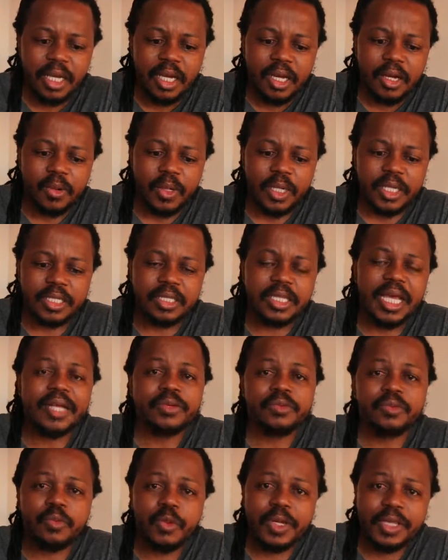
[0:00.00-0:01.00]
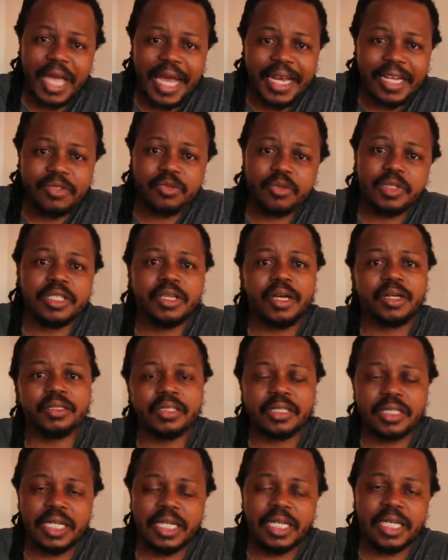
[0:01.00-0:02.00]
What that has
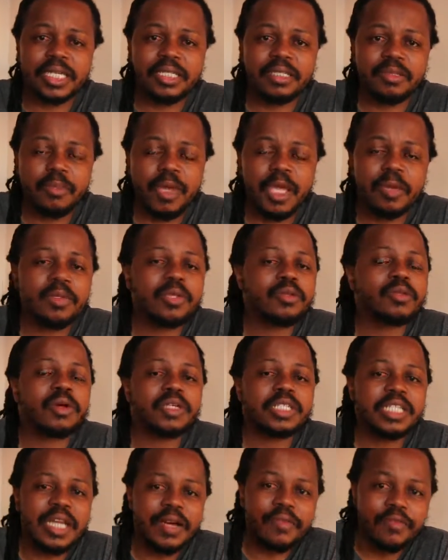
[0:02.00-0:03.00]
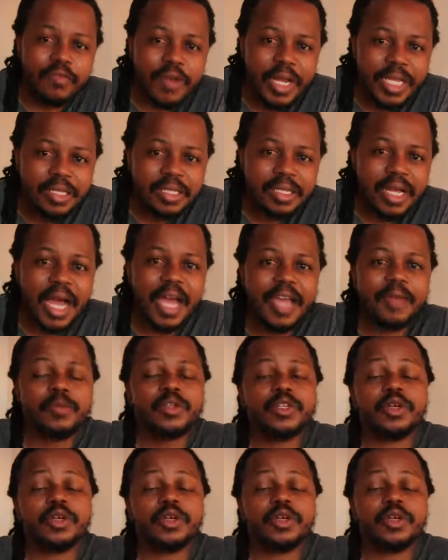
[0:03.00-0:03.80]
resulted in is maybe not enough rest time.